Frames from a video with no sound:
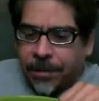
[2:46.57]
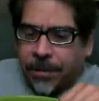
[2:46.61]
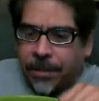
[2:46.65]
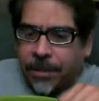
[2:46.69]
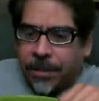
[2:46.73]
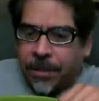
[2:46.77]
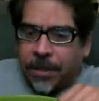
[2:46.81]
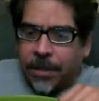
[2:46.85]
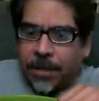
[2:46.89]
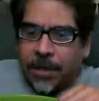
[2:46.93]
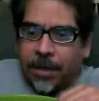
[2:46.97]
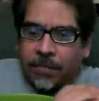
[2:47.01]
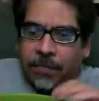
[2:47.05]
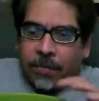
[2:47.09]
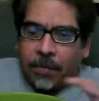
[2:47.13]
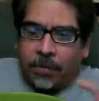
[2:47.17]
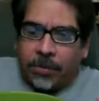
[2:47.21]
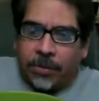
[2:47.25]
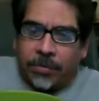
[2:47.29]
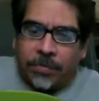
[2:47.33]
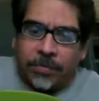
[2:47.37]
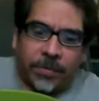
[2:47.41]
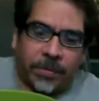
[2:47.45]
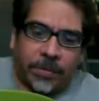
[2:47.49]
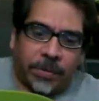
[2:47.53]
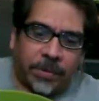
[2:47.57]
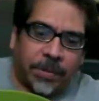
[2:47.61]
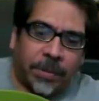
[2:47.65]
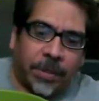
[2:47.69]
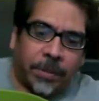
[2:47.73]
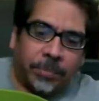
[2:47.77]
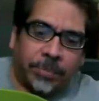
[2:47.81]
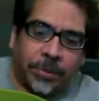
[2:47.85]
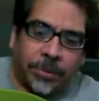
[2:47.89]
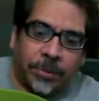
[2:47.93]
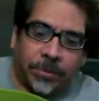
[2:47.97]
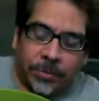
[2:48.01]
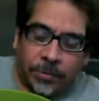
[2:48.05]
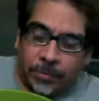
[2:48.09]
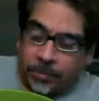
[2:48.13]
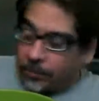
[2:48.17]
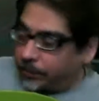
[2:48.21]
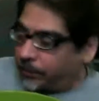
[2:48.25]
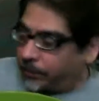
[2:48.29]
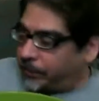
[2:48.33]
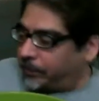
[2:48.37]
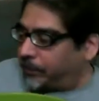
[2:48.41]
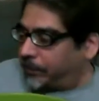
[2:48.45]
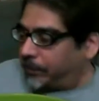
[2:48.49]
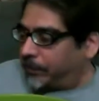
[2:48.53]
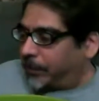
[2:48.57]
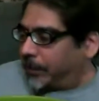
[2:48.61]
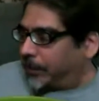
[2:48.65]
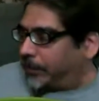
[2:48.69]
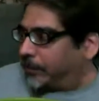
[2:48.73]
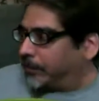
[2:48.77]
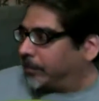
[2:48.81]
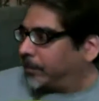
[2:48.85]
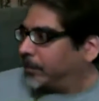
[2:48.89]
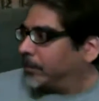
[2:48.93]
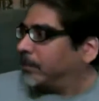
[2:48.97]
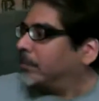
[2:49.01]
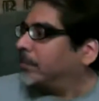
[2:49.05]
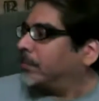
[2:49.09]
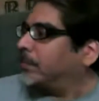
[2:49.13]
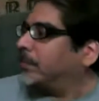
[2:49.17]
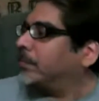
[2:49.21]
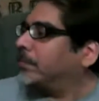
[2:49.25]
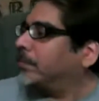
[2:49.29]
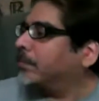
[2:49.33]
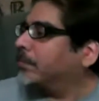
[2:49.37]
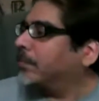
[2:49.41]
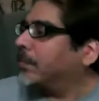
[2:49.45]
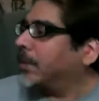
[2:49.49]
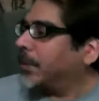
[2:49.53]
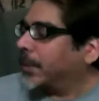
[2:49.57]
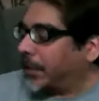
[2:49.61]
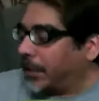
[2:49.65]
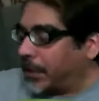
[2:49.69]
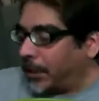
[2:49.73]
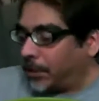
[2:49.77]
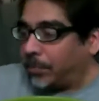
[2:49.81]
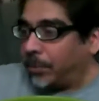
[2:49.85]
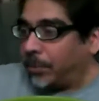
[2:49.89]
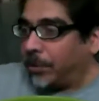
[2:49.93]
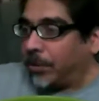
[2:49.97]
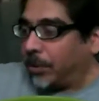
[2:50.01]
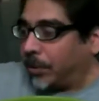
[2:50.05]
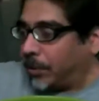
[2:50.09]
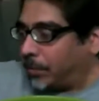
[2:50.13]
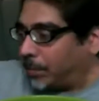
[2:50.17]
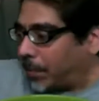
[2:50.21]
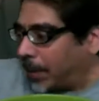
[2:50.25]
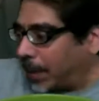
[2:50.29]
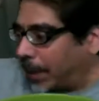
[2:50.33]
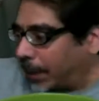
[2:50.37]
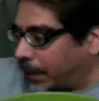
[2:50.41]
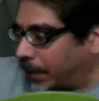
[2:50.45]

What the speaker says: and I've only filled it up to, well, I can't put this back,